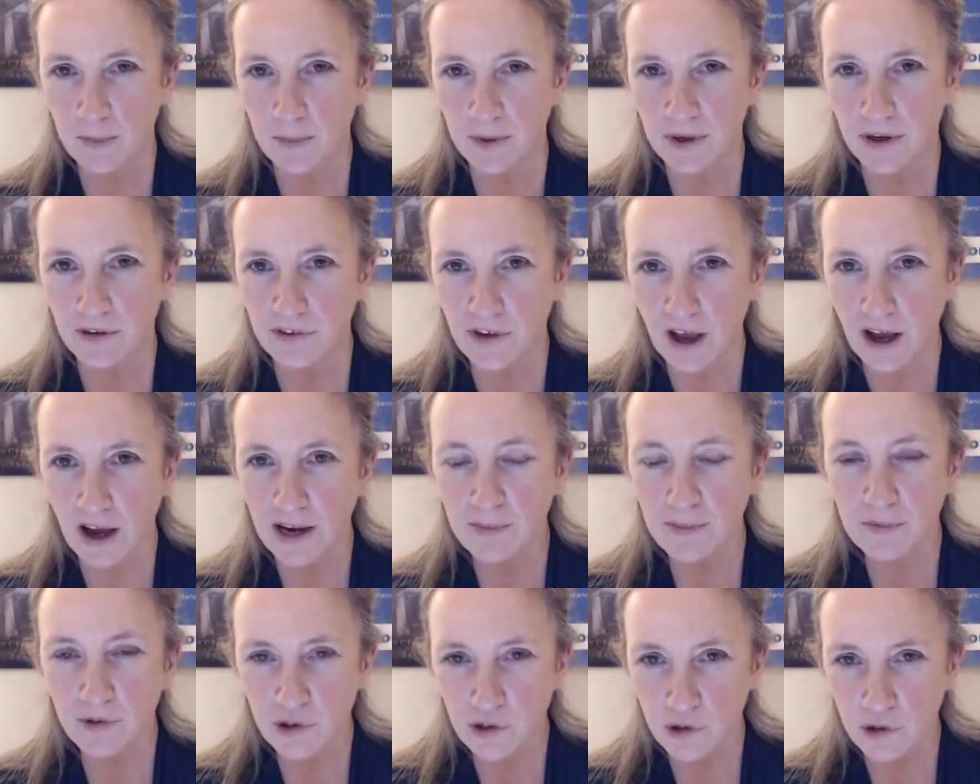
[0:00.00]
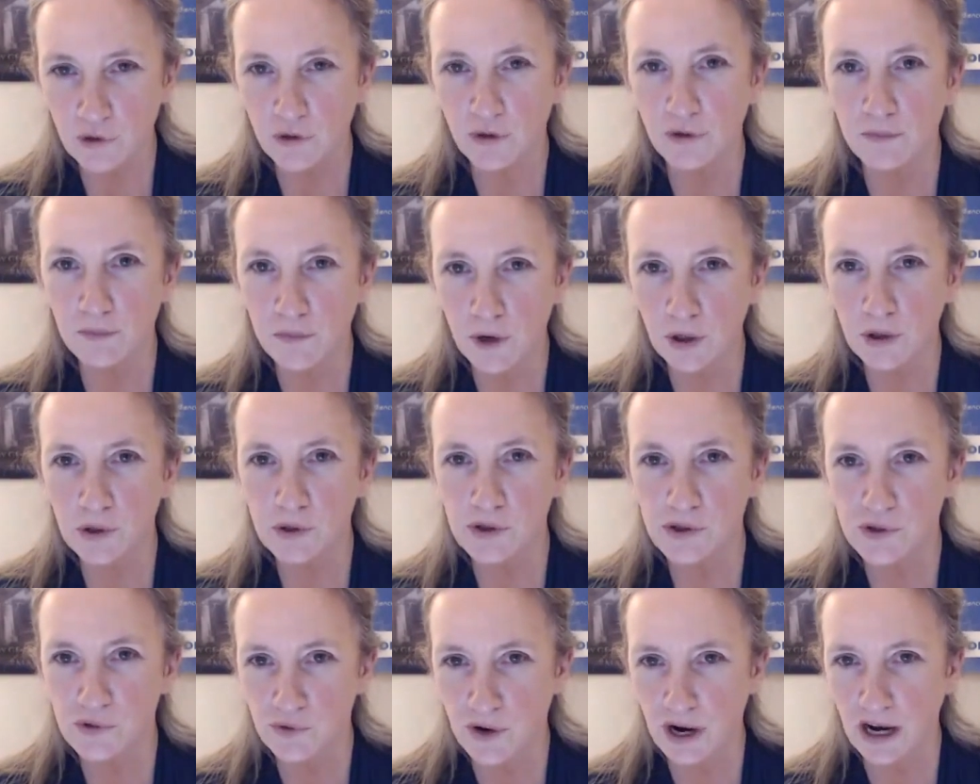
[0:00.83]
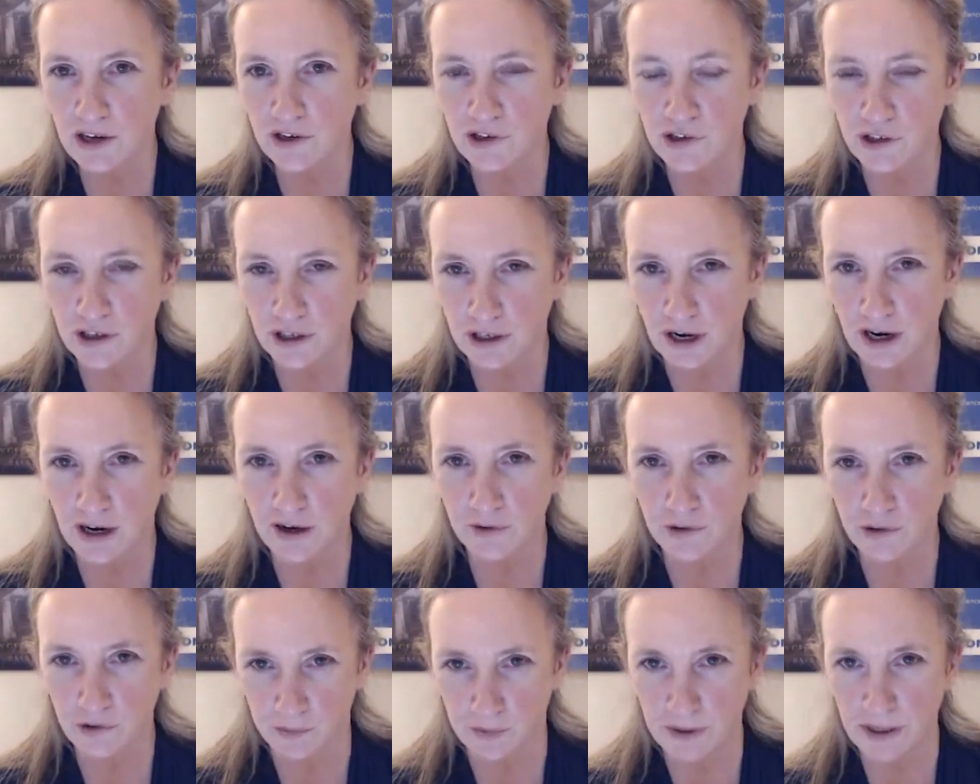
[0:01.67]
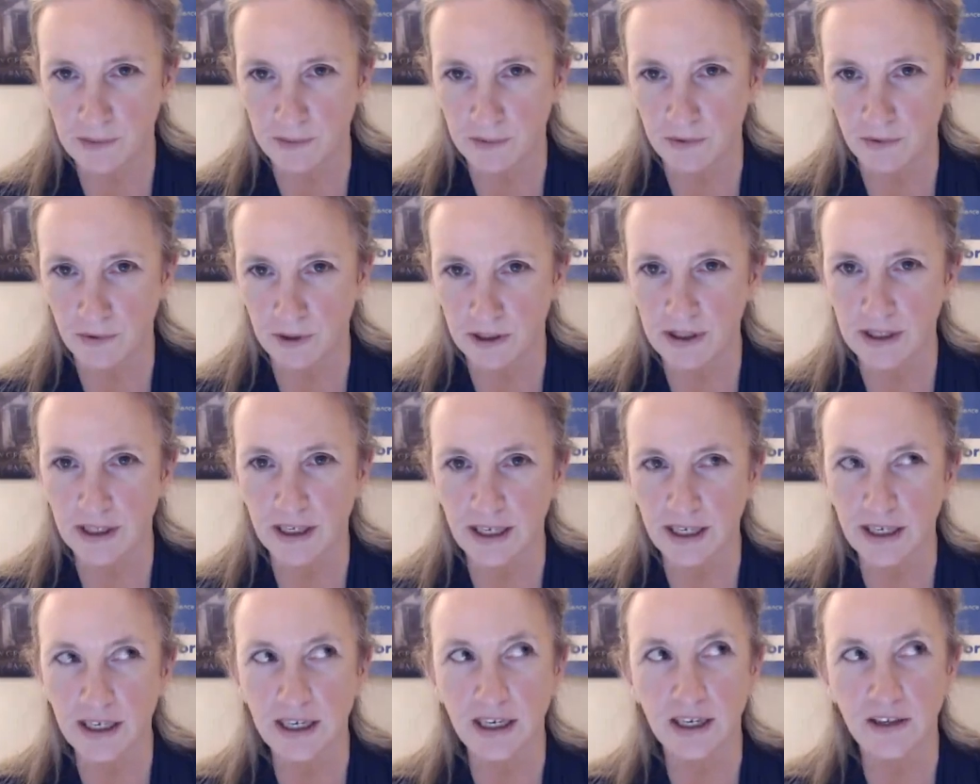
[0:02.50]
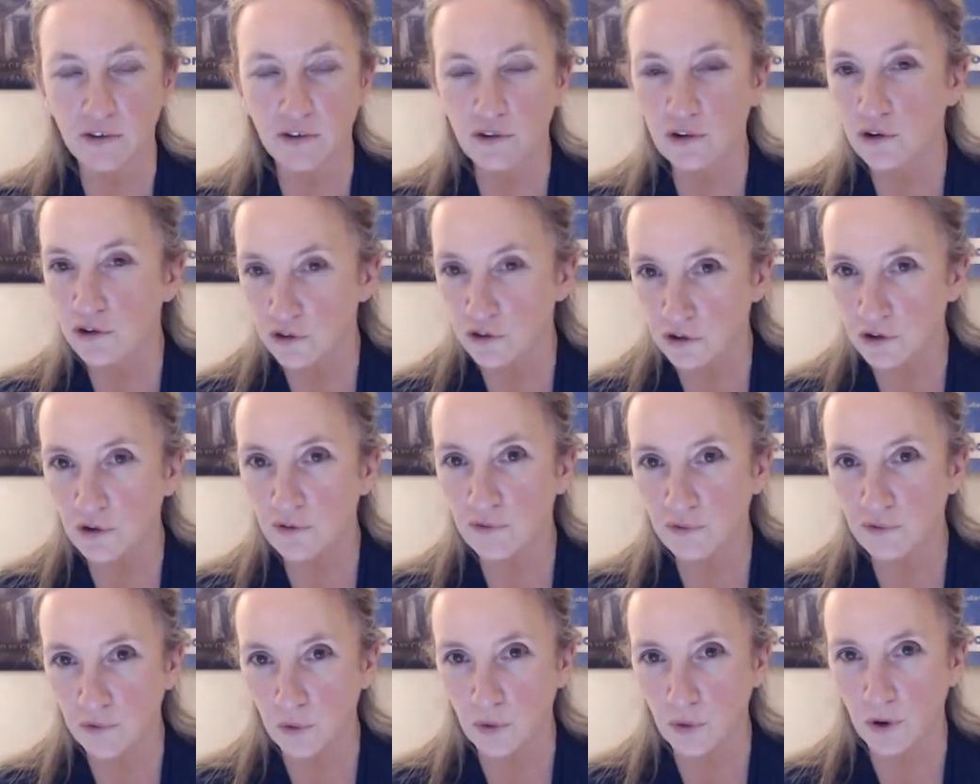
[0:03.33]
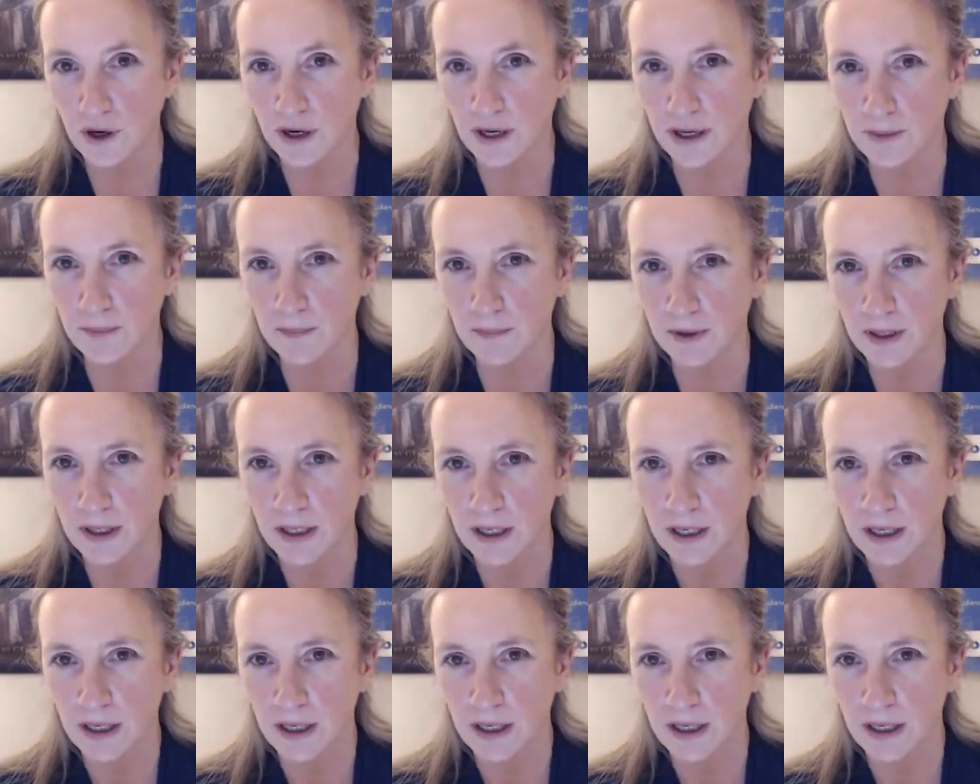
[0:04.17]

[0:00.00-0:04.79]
because I'm sure most rational Irish people were thinking it's good enough for him.